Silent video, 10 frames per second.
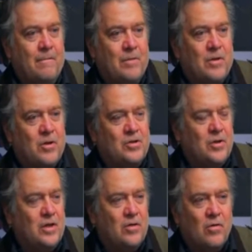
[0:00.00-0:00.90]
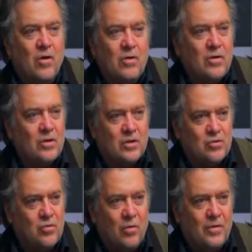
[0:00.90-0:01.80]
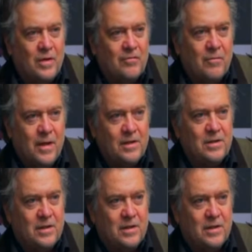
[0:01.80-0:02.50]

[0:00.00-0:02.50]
because you can no longer control the information